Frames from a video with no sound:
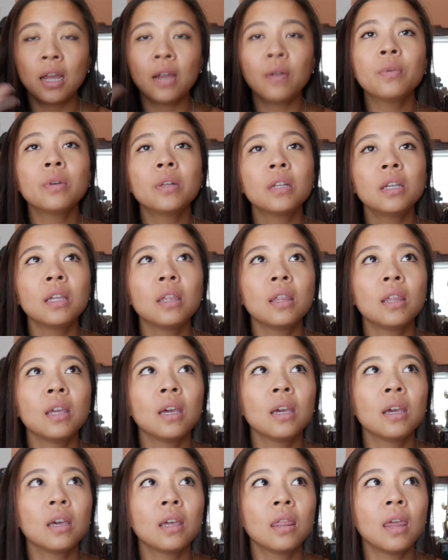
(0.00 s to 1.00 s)
I really
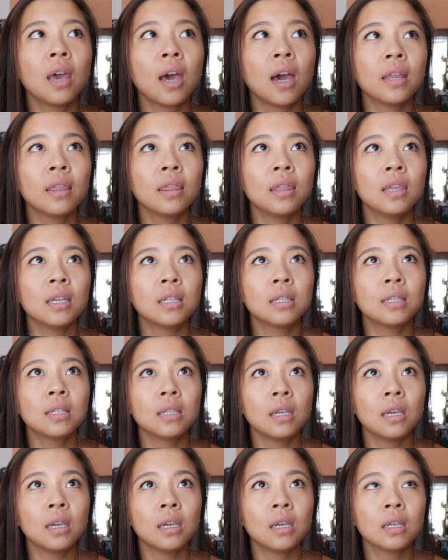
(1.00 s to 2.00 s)
think that
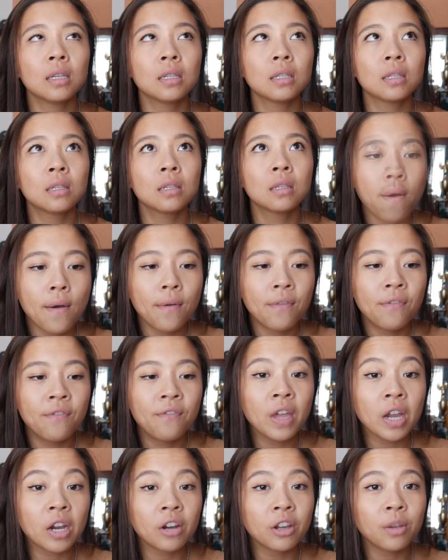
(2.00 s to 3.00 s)
this is a
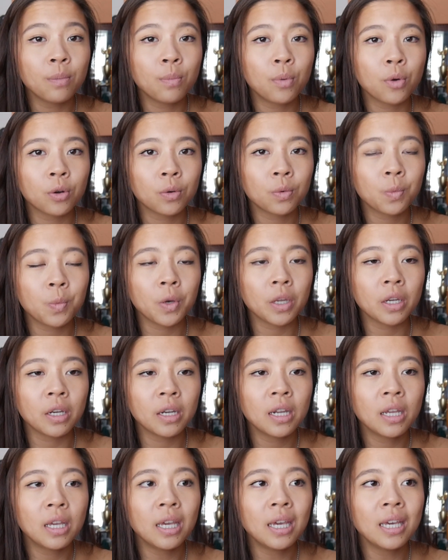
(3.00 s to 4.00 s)
very important one,
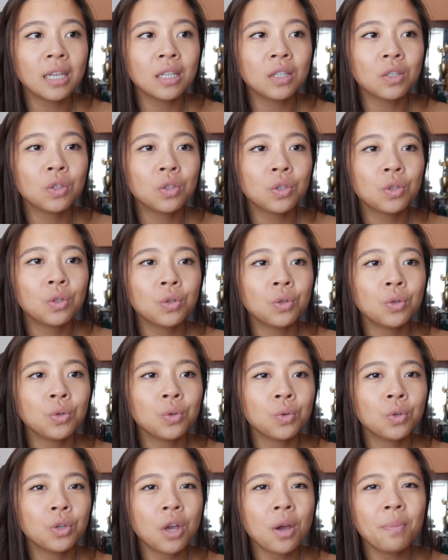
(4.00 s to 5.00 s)
is
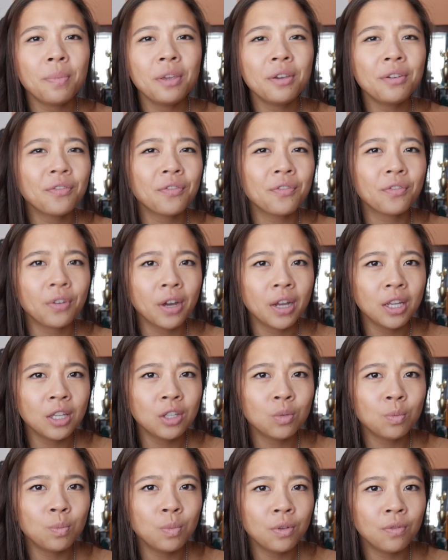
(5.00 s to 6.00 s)
to not be
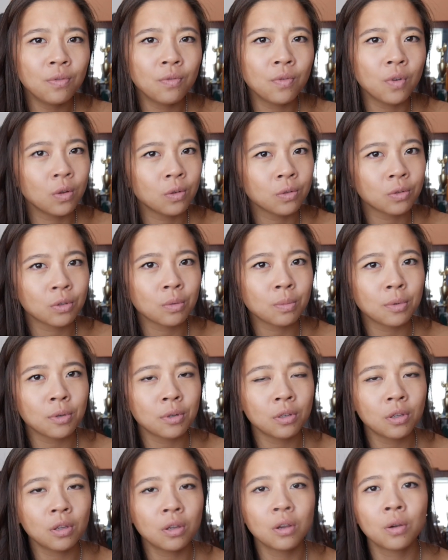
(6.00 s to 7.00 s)
afraid to be vulnerable.
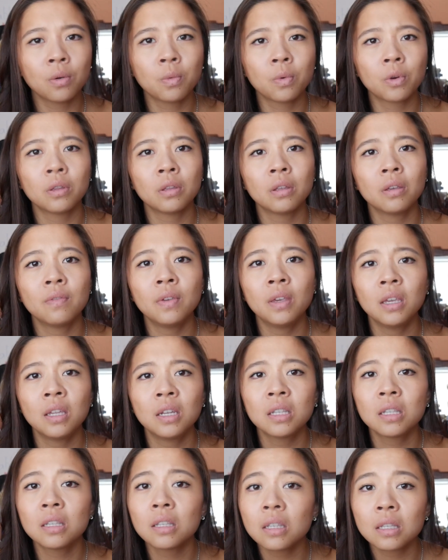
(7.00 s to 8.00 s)
We're living
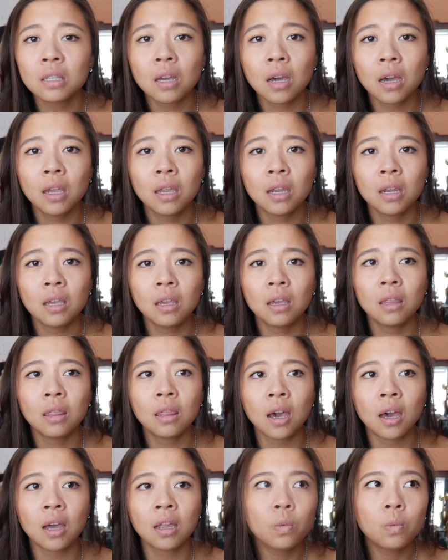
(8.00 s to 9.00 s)
in a society
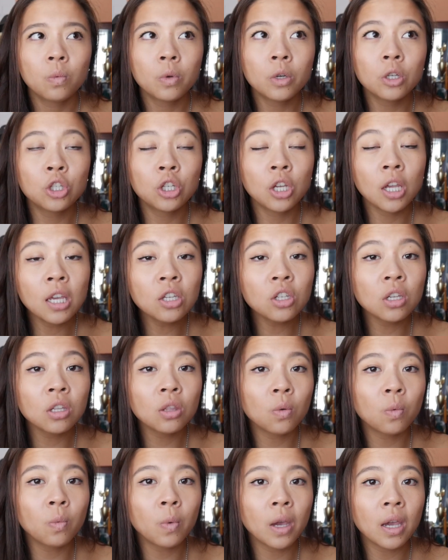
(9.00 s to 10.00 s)
that we're changing
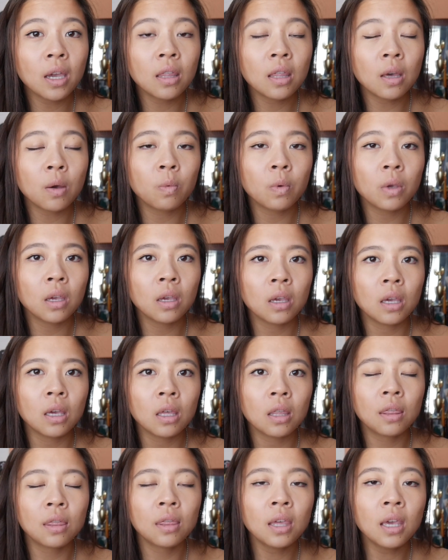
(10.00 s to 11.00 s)
the way that
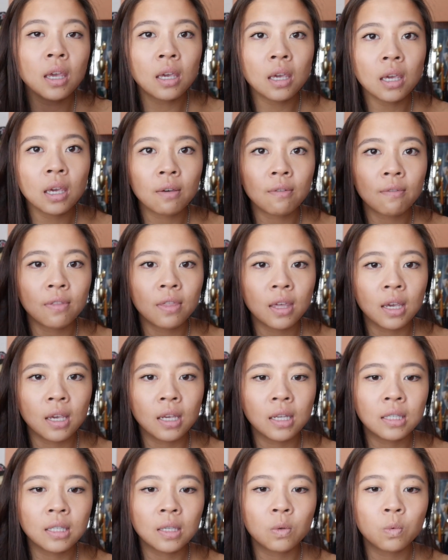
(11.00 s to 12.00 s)
we think of
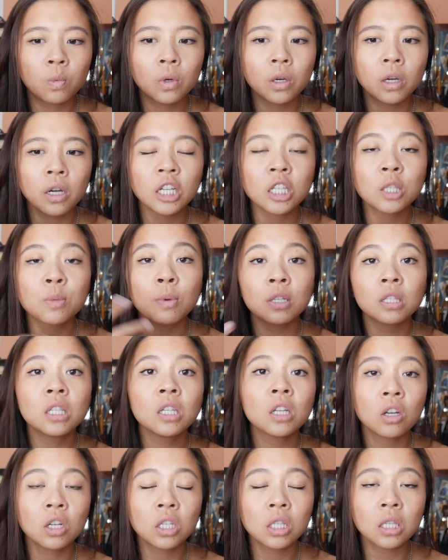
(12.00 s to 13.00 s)
things, and we're
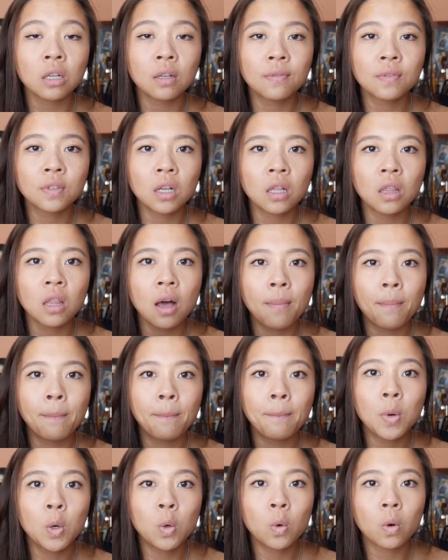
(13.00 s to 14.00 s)
expressing ourselves a lot
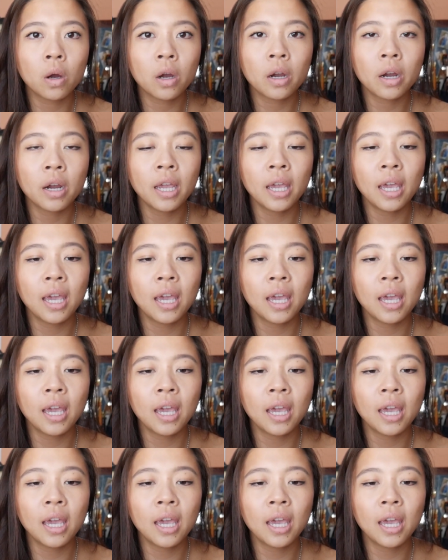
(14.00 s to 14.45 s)
more.